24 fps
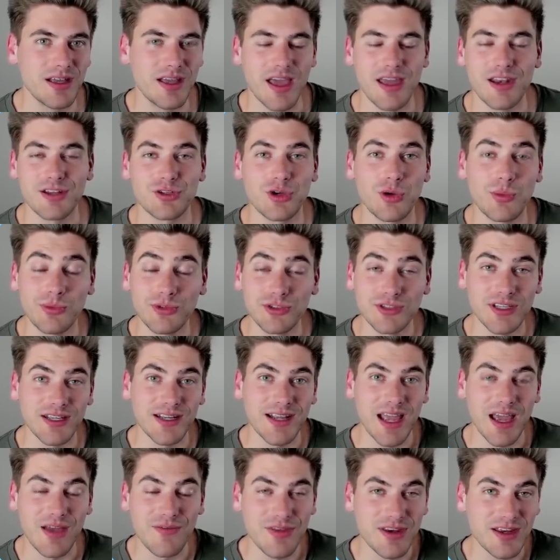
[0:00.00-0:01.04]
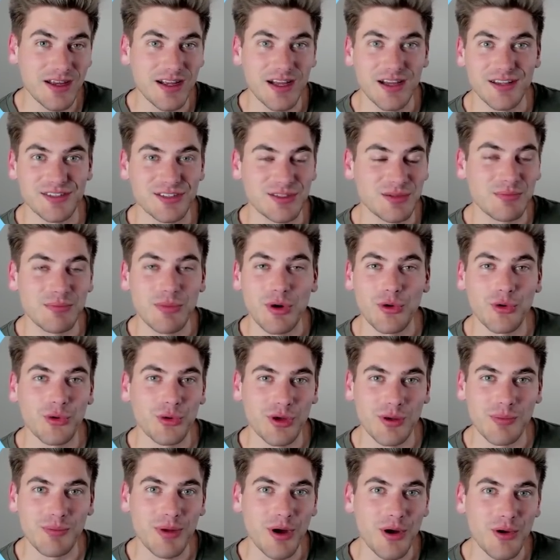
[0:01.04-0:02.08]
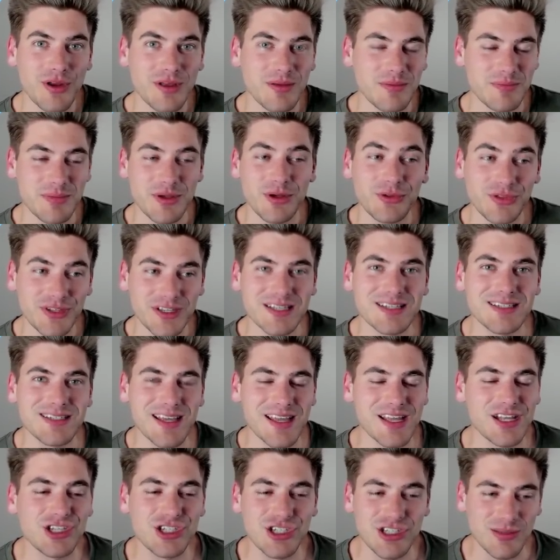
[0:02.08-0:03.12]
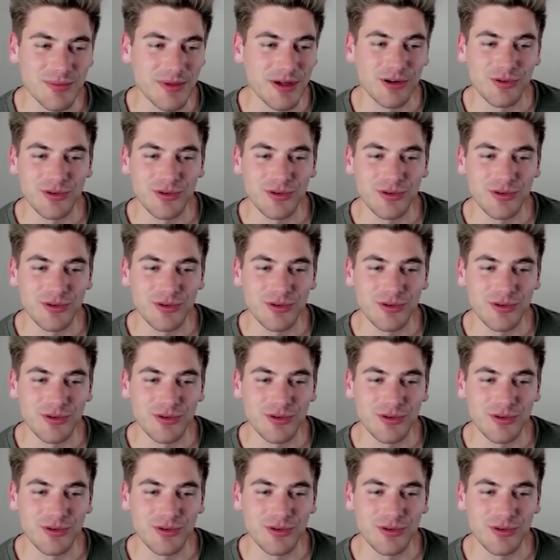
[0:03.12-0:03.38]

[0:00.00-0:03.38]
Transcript: And it's almost like having a custom modal component built into HTML,